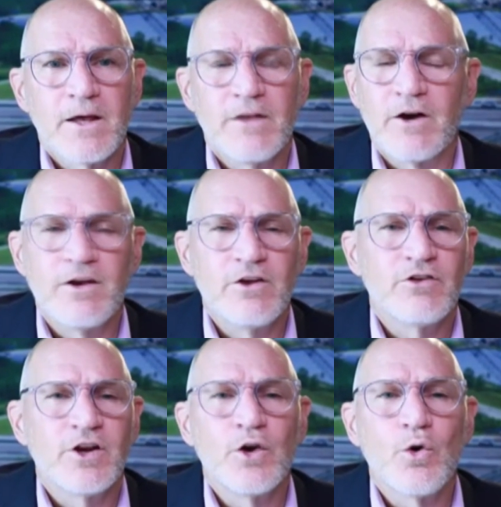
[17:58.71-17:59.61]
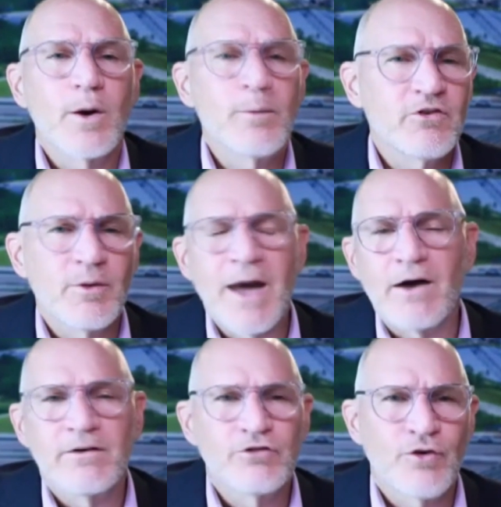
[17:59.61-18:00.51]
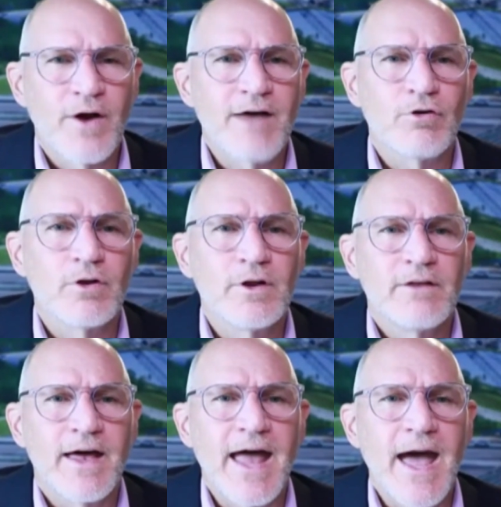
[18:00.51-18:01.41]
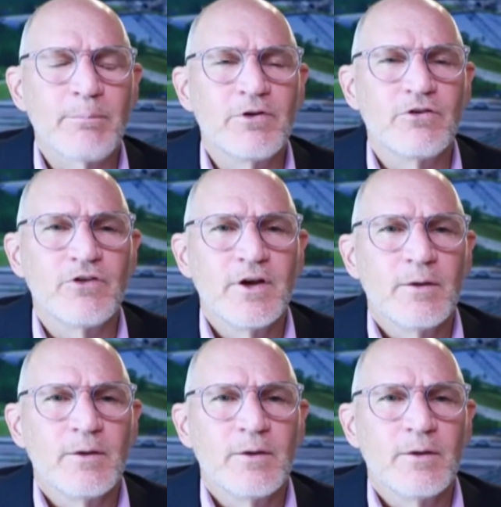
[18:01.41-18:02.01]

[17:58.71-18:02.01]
There is an enormous amount of travel that happens